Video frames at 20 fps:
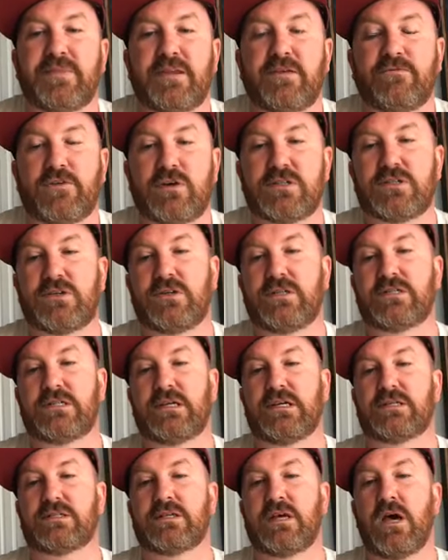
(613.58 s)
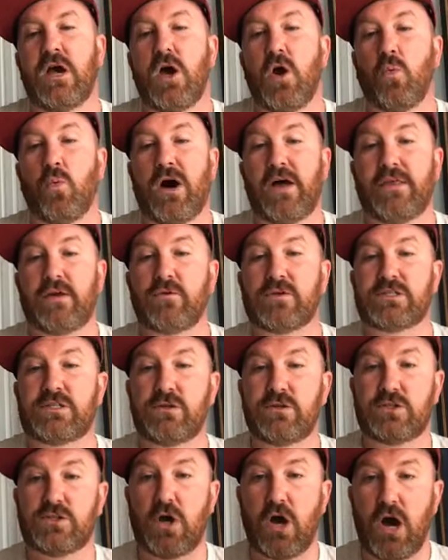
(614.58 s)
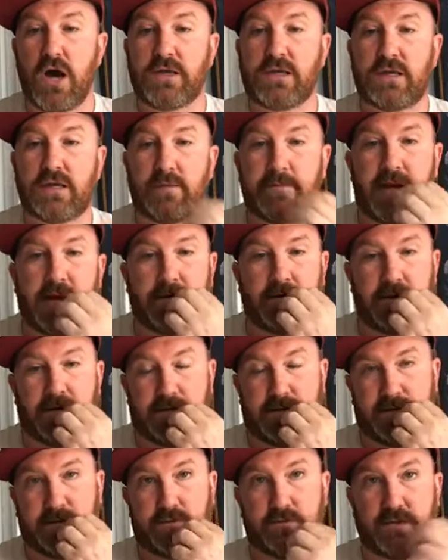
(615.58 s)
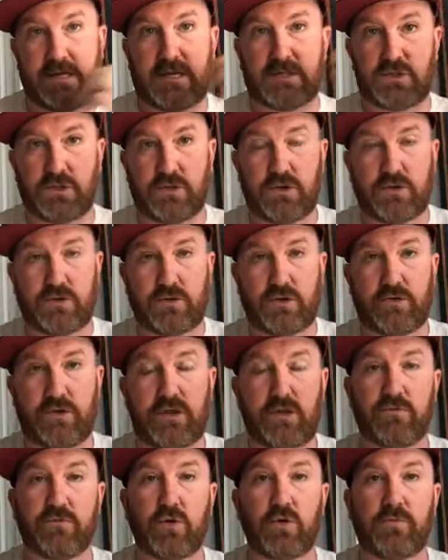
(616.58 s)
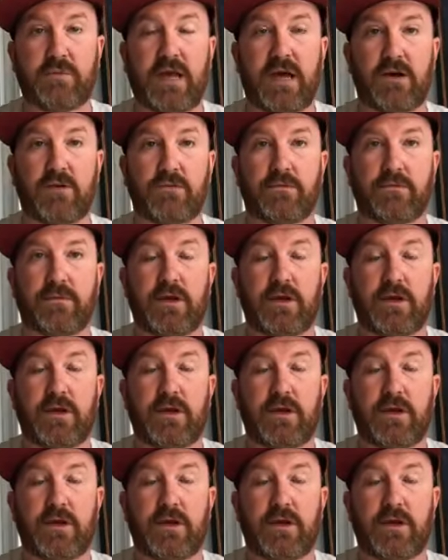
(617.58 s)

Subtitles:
Verse 36, while they were still talking about this, okay, so they're in the room now,